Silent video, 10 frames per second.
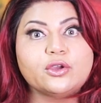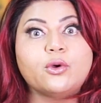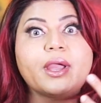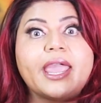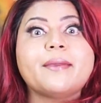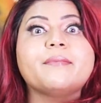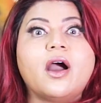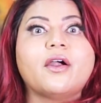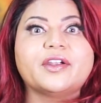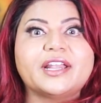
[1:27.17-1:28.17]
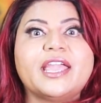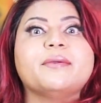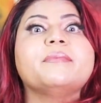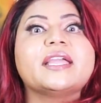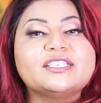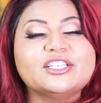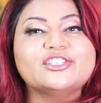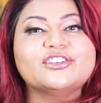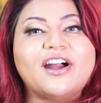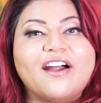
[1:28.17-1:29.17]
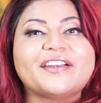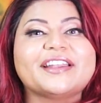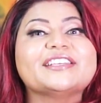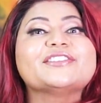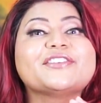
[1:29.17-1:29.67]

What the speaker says: So mRNA, messenger RNA.